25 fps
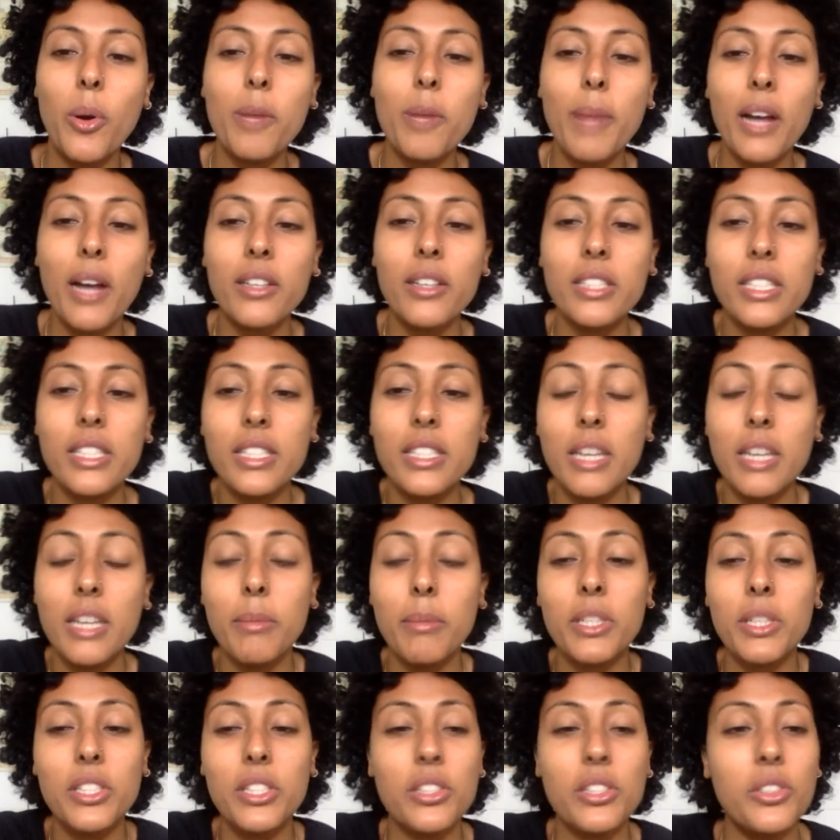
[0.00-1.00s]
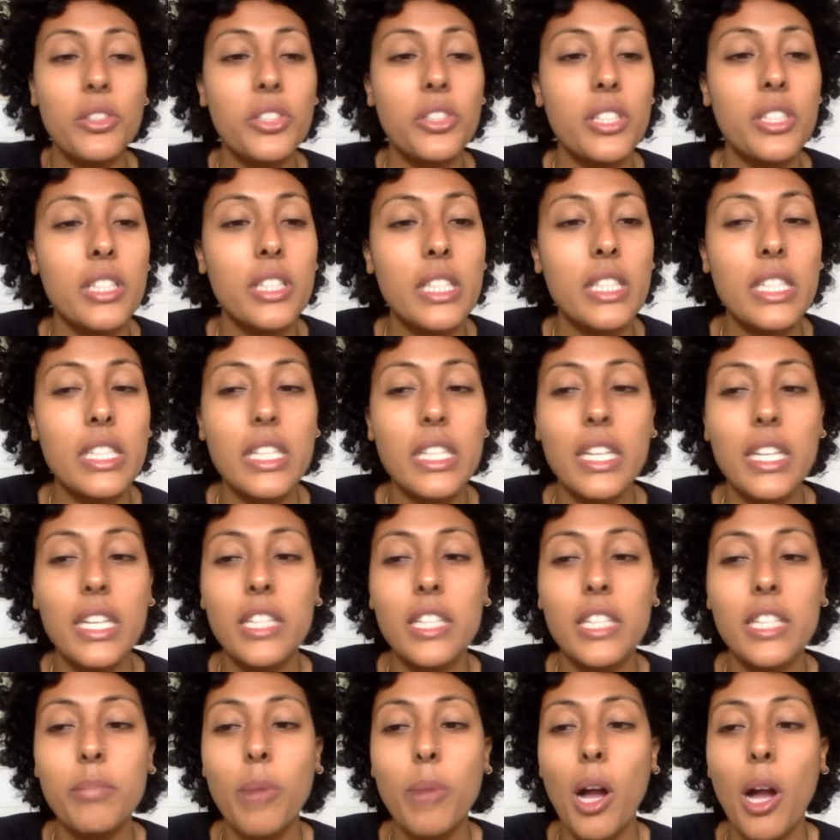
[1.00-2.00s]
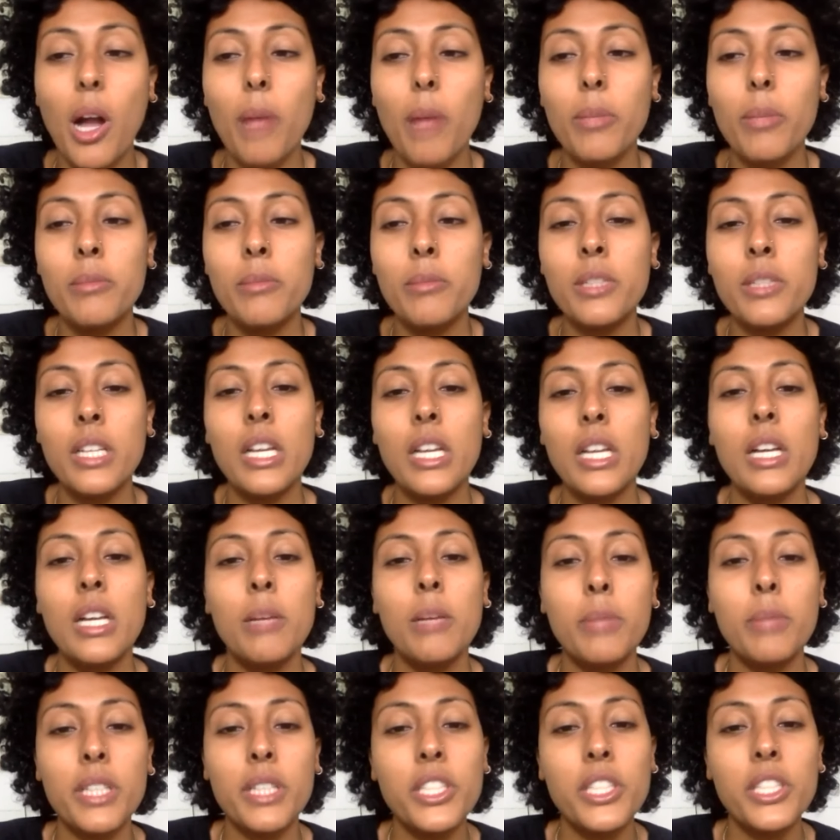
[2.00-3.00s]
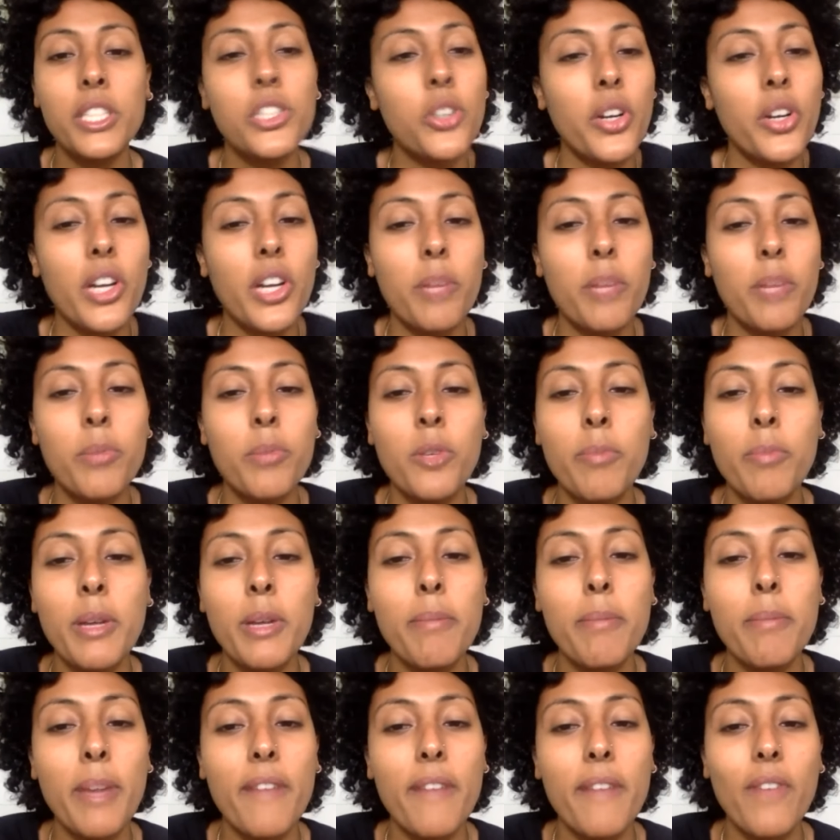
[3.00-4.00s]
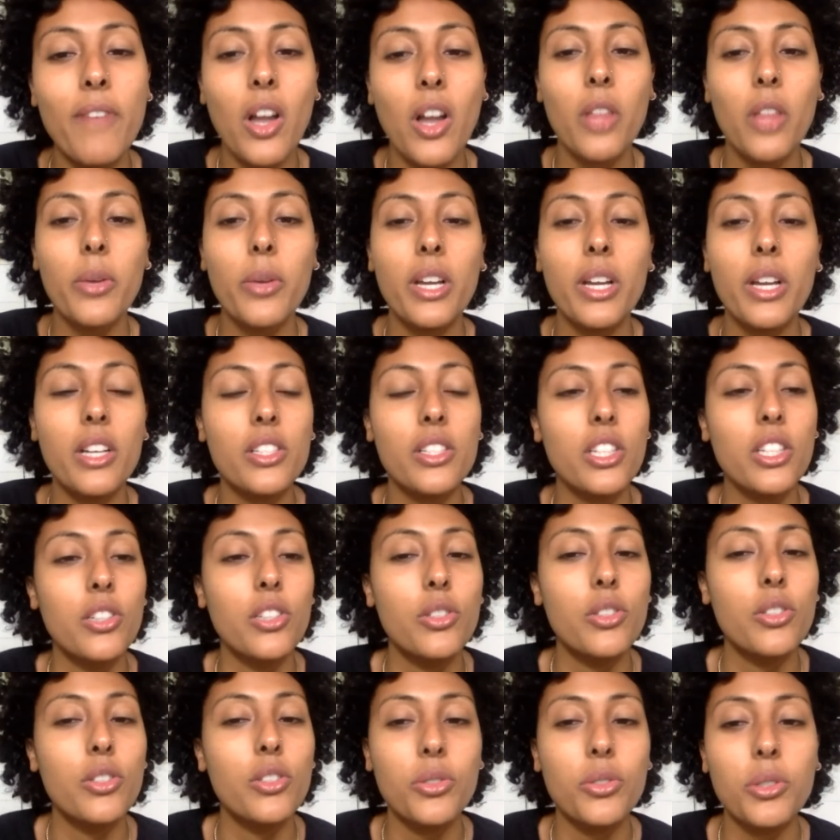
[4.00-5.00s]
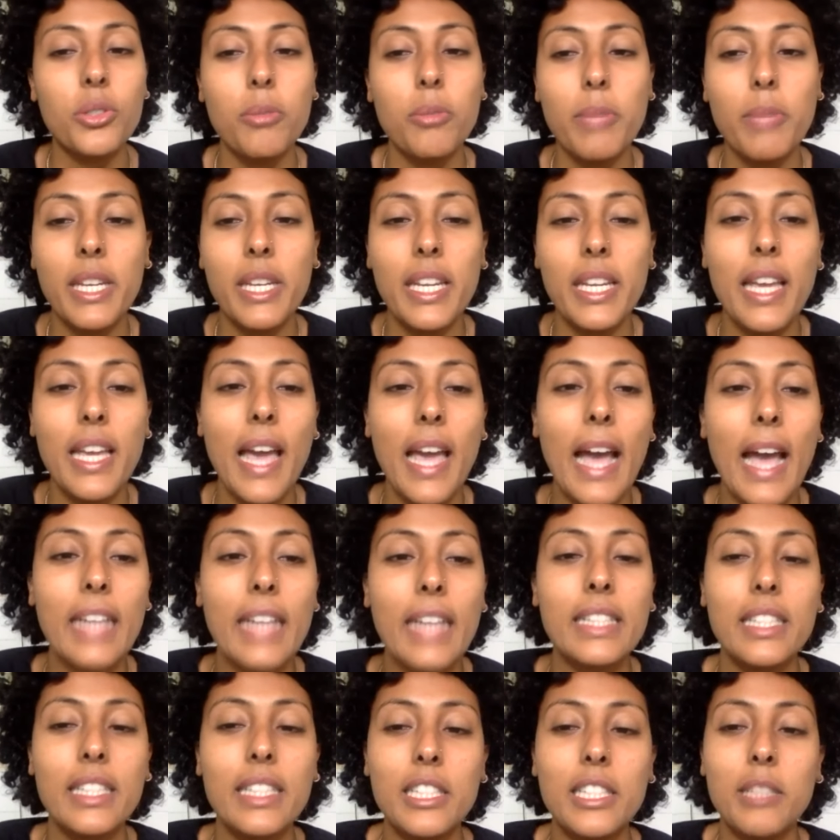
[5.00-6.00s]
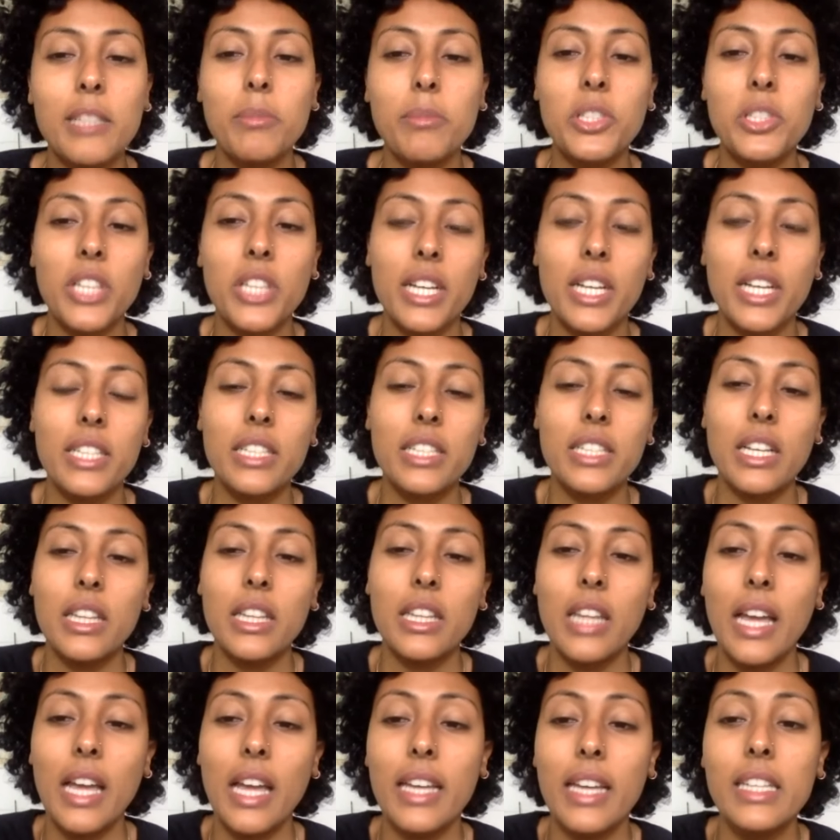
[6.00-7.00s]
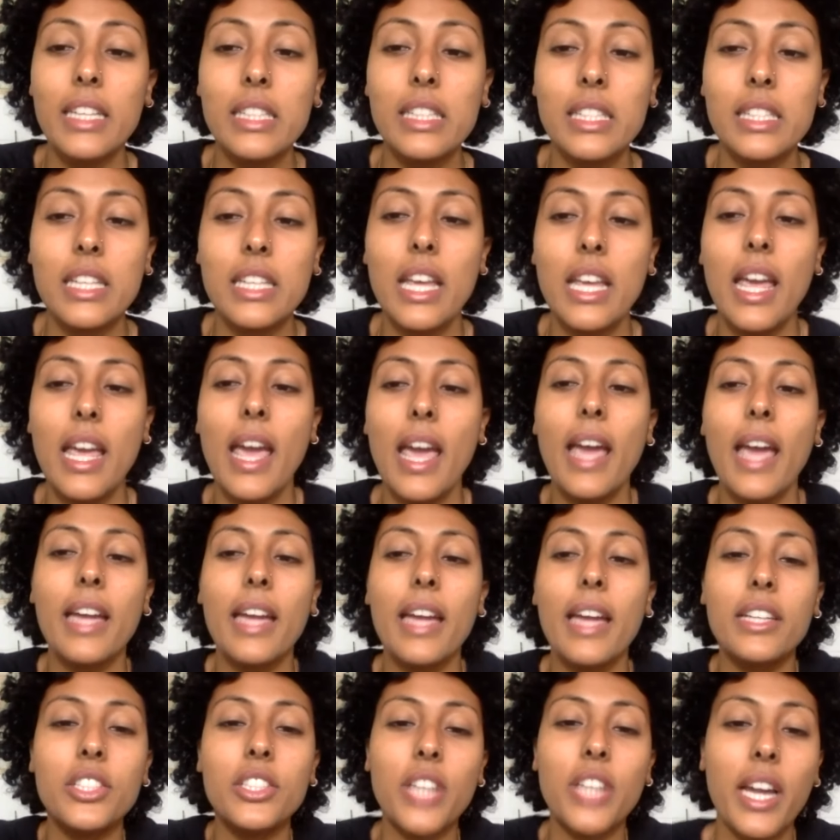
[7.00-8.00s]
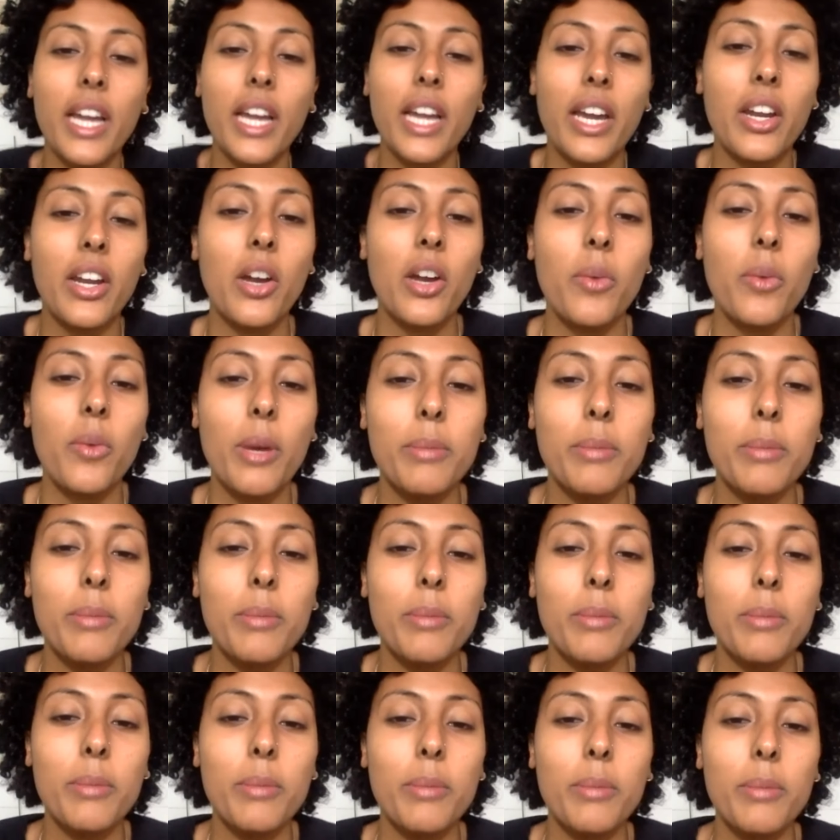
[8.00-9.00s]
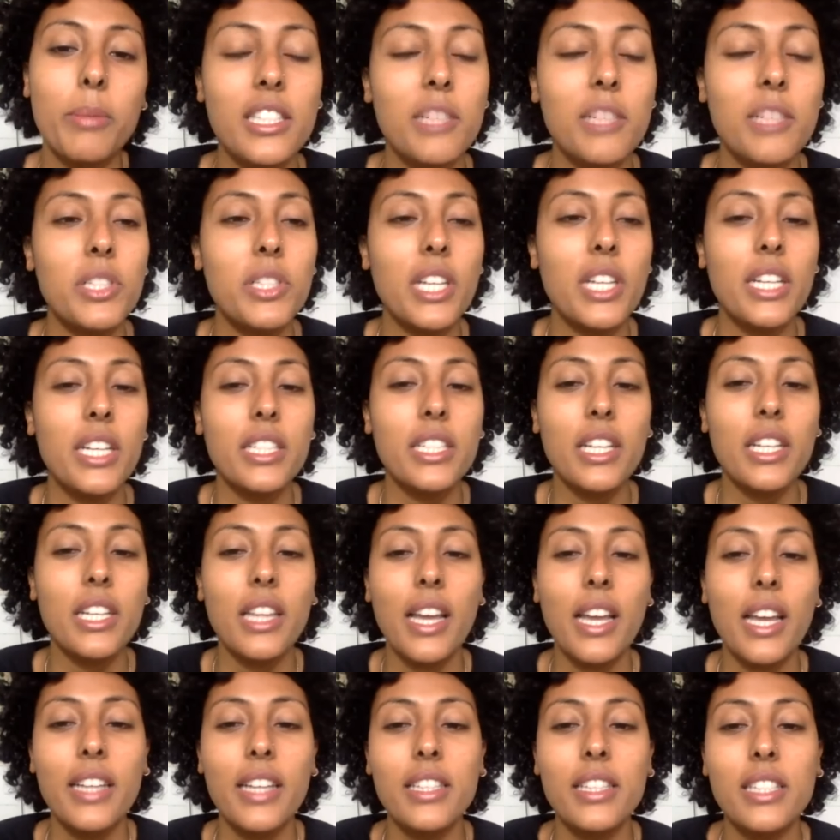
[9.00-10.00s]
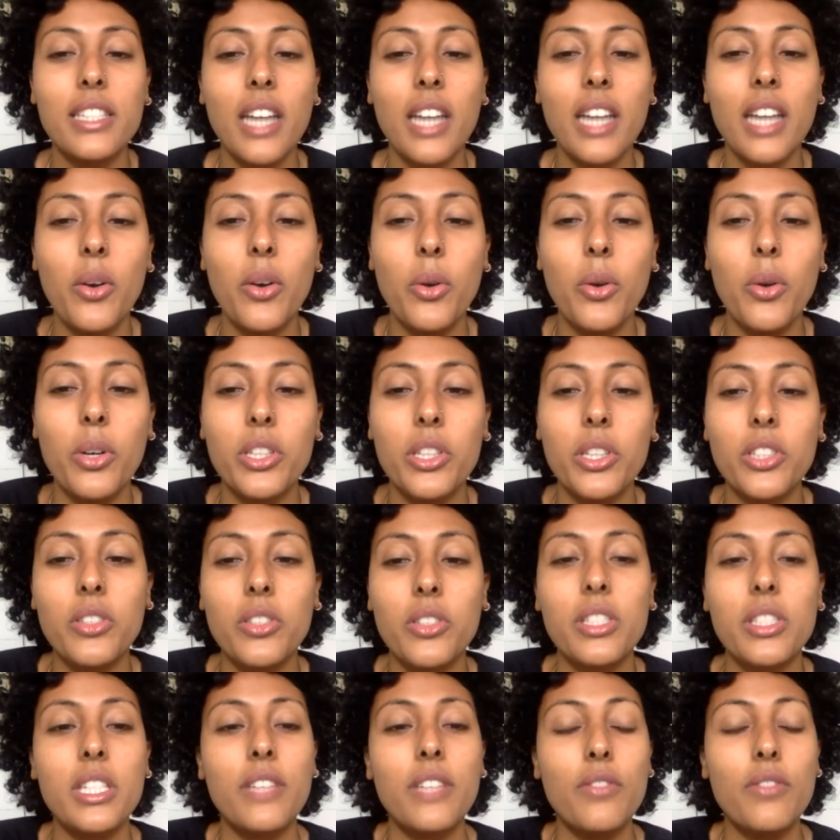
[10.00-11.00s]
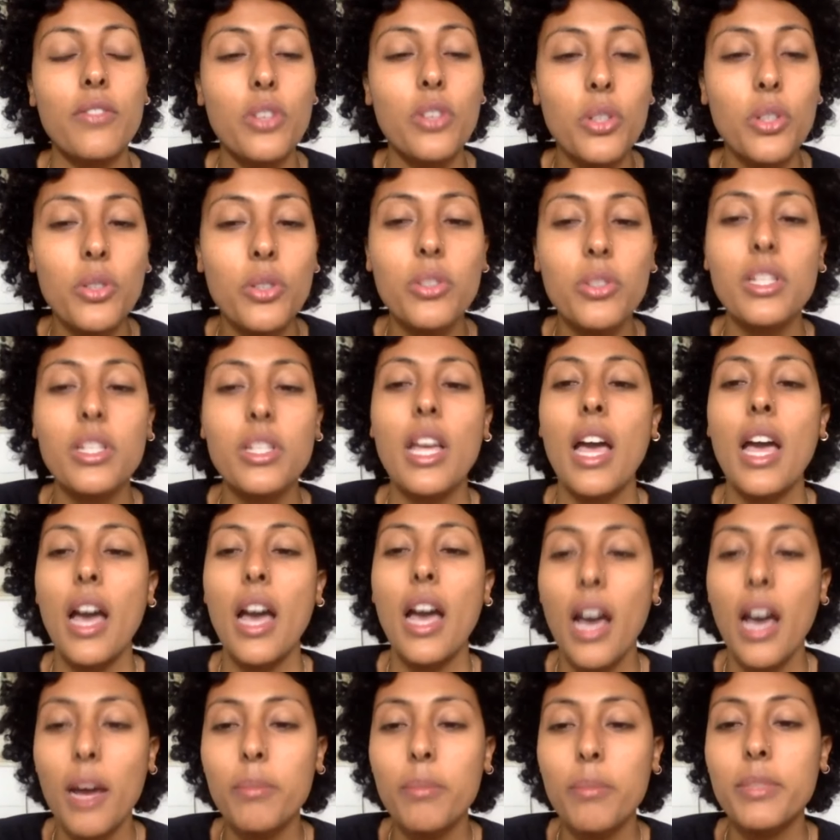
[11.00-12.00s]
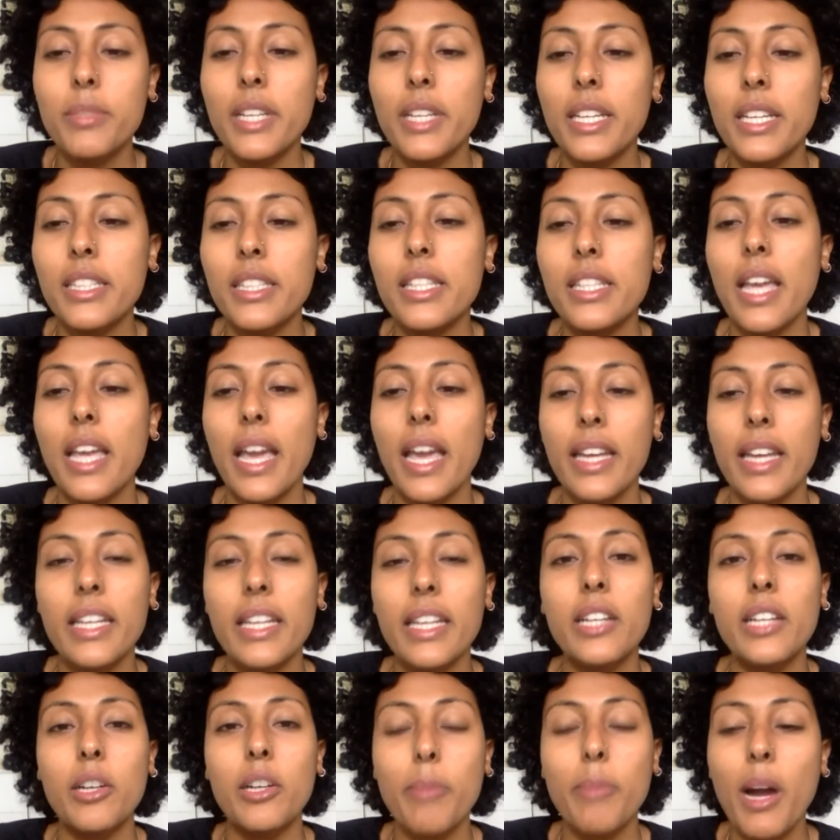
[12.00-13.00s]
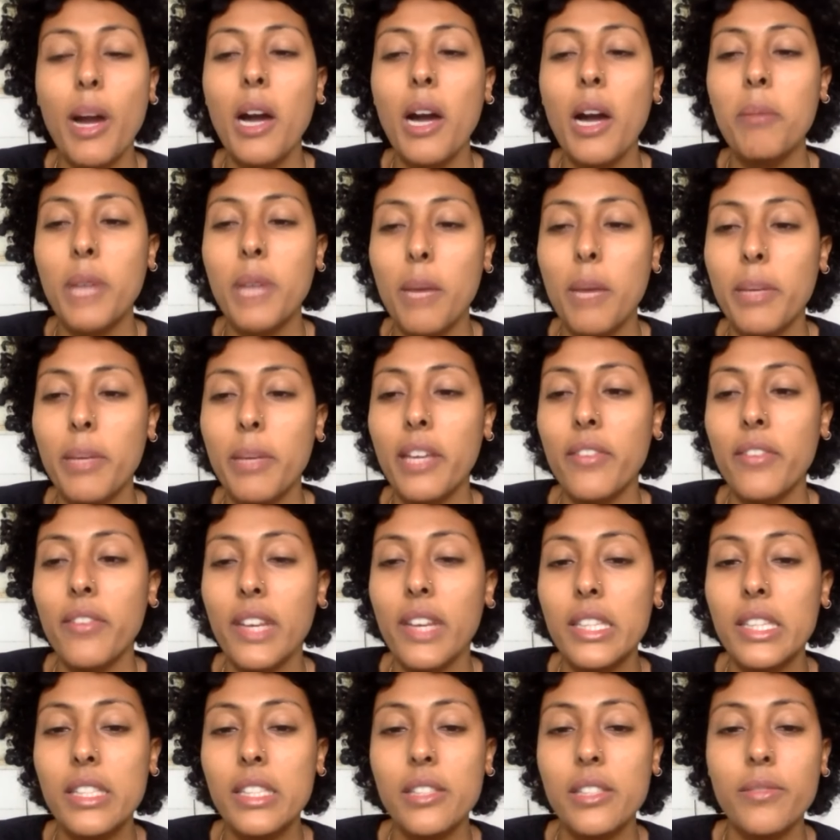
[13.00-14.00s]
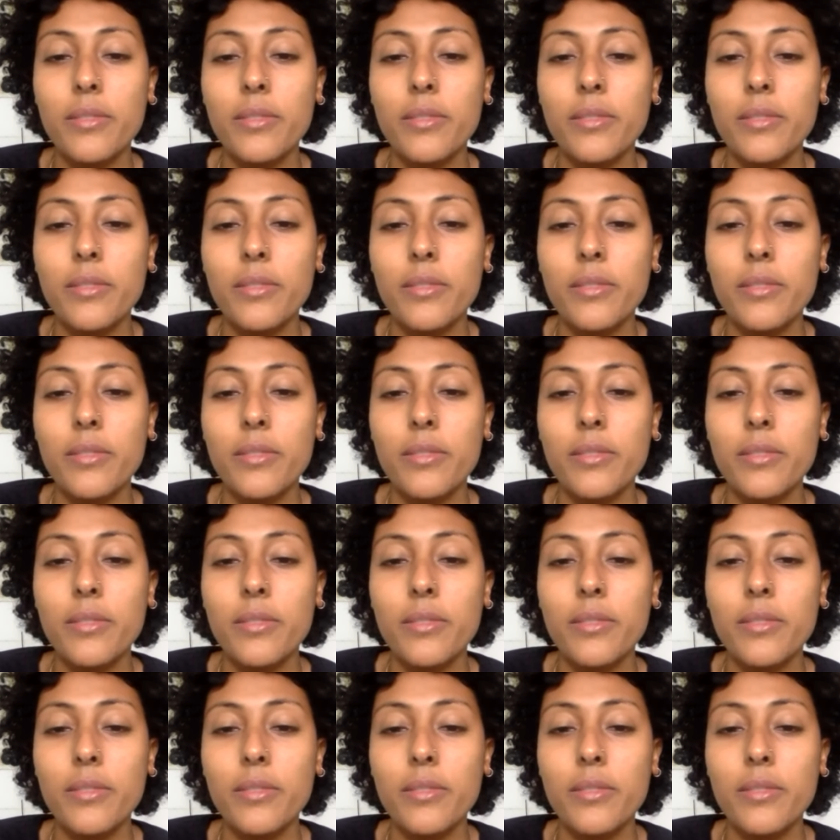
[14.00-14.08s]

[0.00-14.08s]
about systemic solutions to today's problems, please join our movement by following us on social media at Systems Change Alliance, and check out our website, systemschangealliance.org, to receive news, updates, and hear about upcoming events.